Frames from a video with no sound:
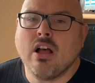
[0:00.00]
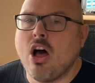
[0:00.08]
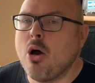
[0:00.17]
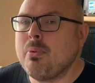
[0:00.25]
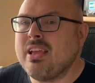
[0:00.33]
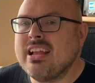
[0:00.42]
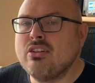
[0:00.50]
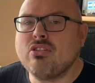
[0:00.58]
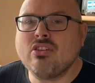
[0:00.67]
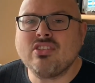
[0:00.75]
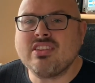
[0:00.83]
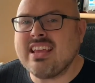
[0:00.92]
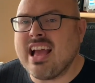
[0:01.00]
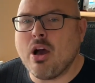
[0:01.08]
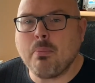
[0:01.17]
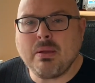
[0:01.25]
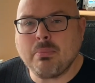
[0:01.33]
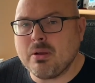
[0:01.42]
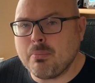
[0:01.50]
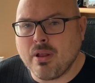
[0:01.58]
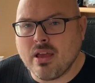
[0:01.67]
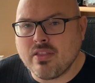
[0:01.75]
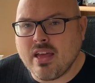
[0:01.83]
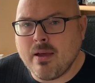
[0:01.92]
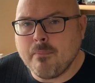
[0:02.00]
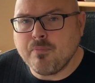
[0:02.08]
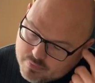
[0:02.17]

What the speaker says: I'll be interested to see how people apply that.